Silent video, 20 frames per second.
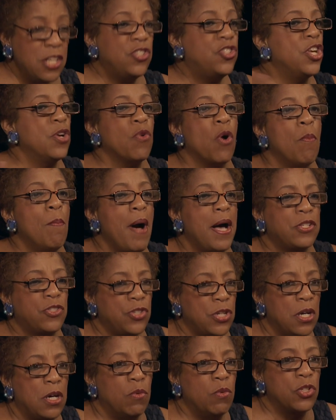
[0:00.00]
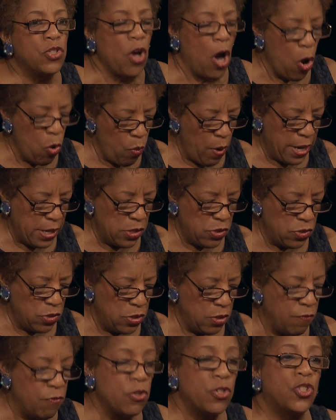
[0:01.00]
Zero Mostel was always
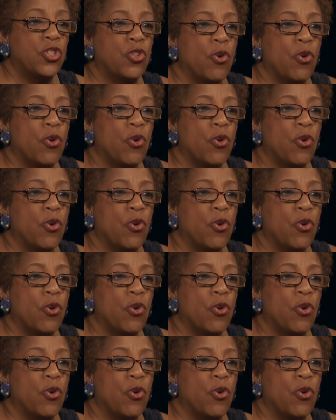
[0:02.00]
the first